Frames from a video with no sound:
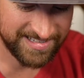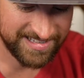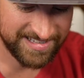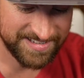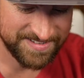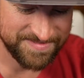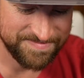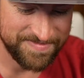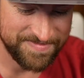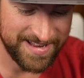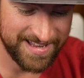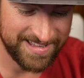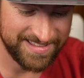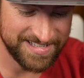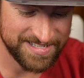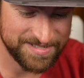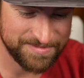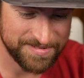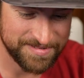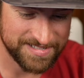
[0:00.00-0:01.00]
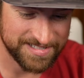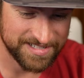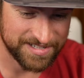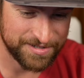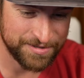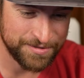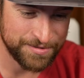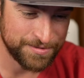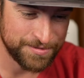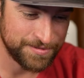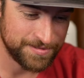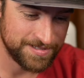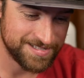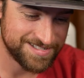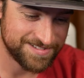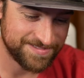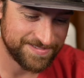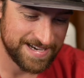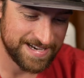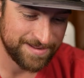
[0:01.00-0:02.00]
man, this was the
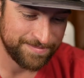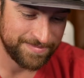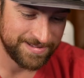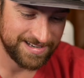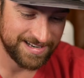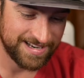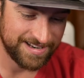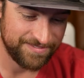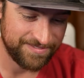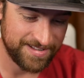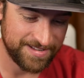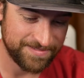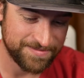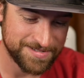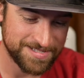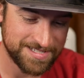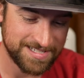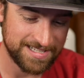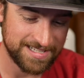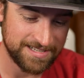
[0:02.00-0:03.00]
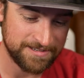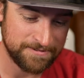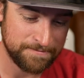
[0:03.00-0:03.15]
coolest rabbit I've ever seen.